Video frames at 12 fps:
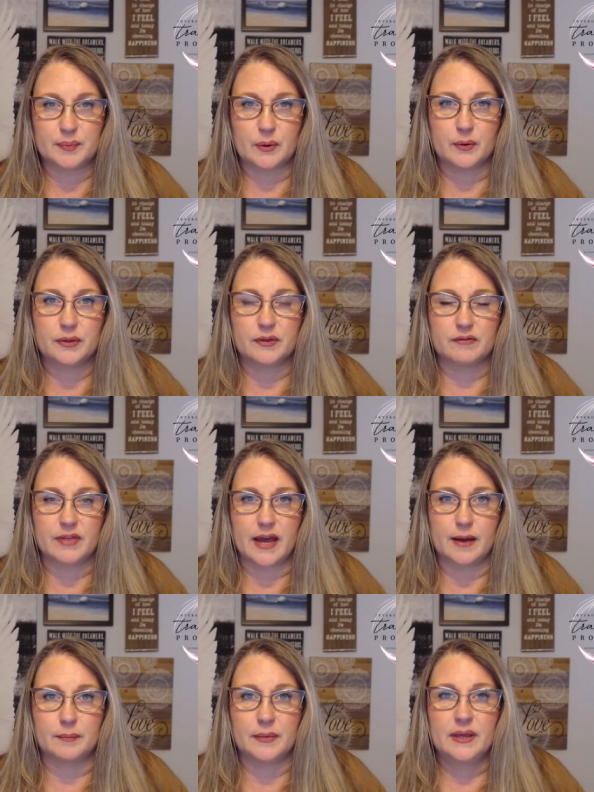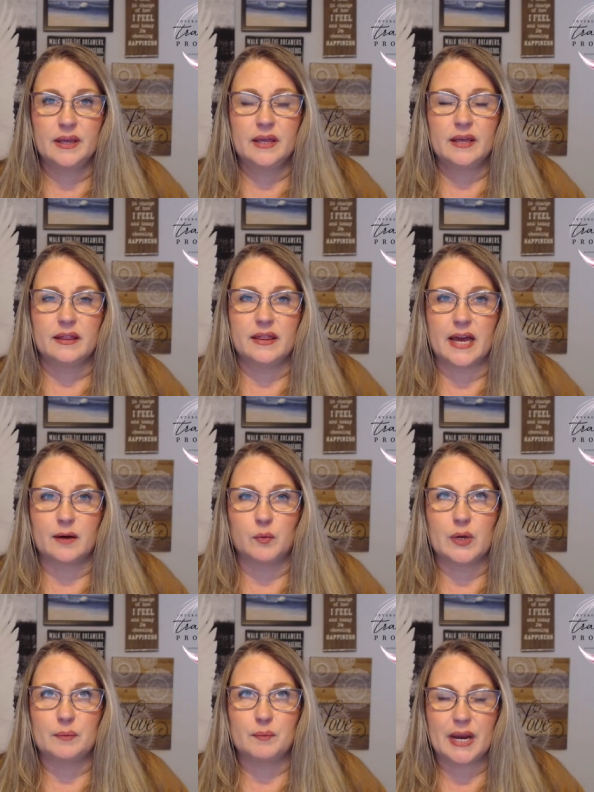both of them, that
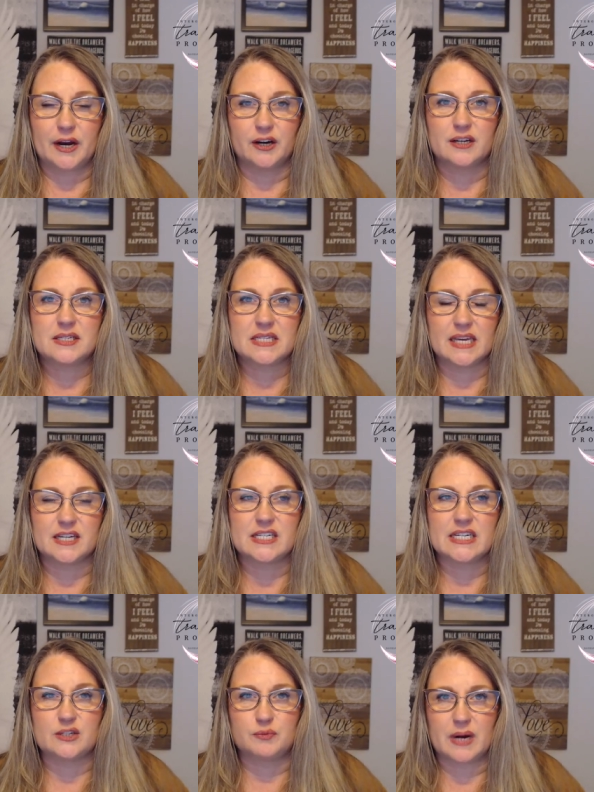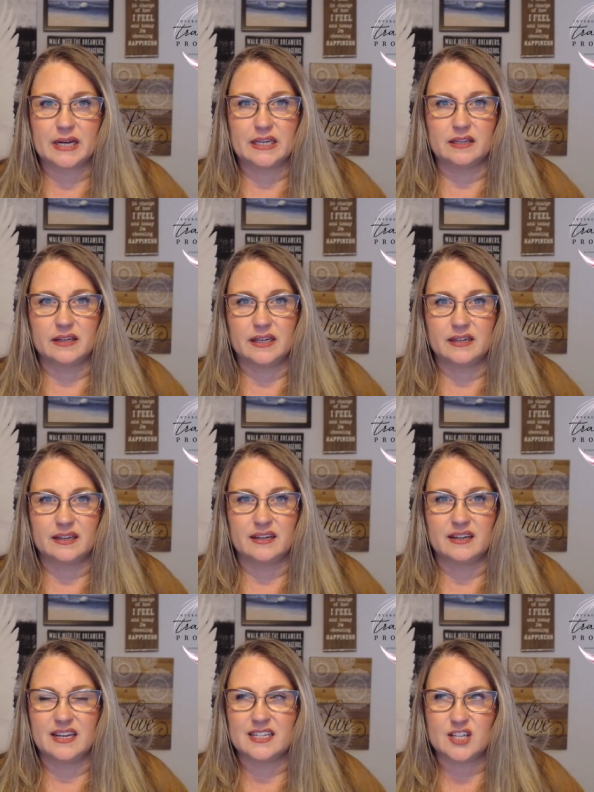when parents get
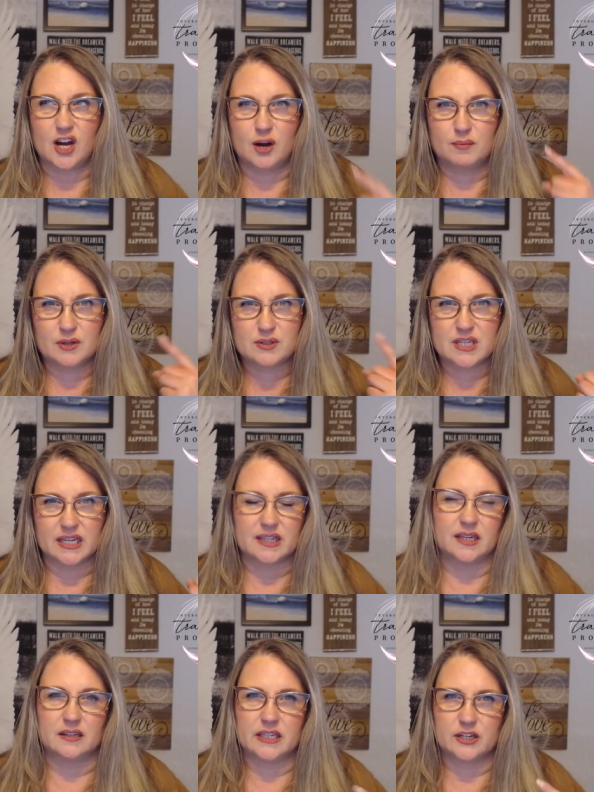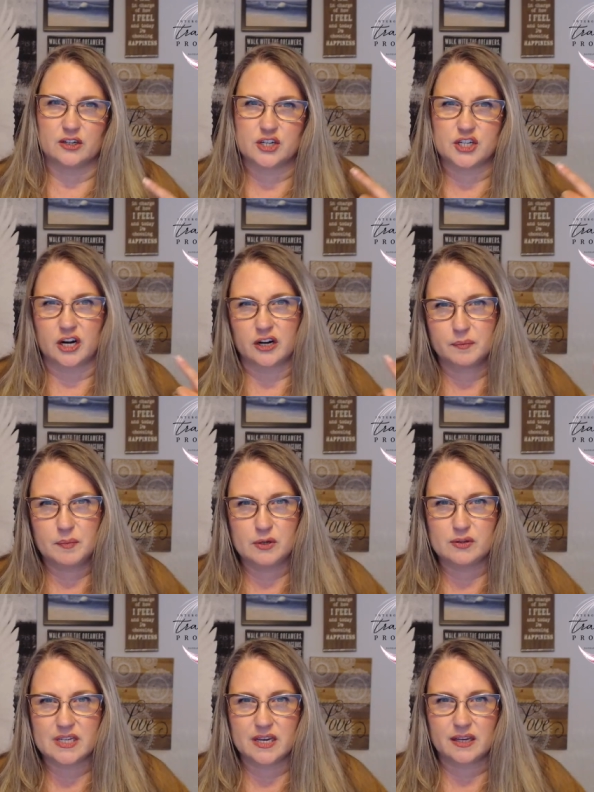dysregulated, it's almost like they'll hear shark
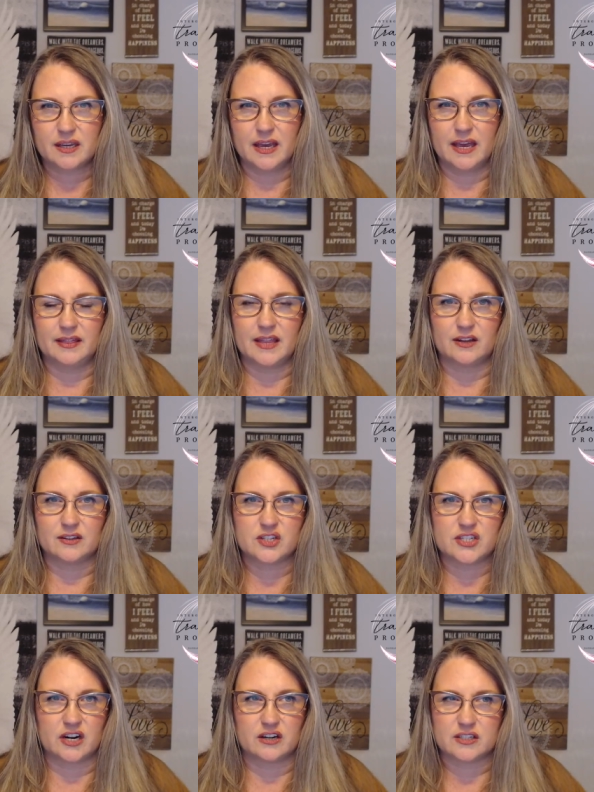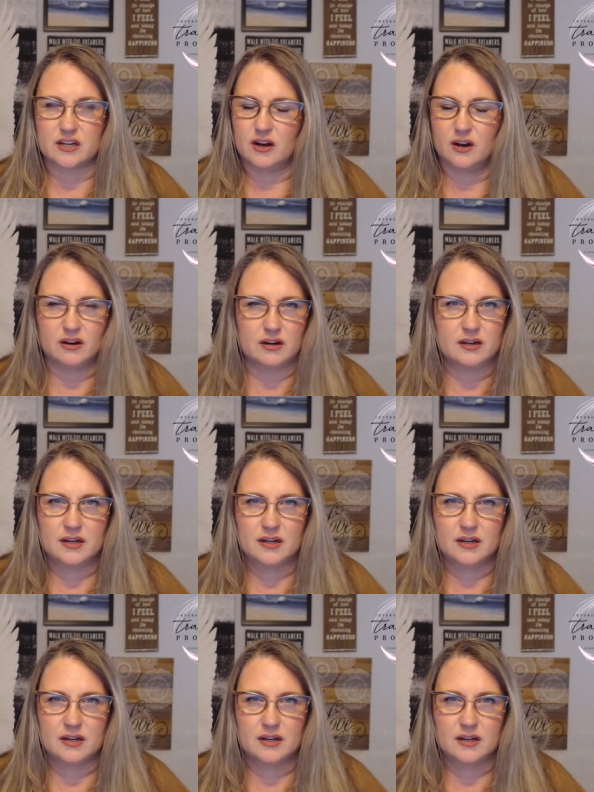music and they'll start to, oh,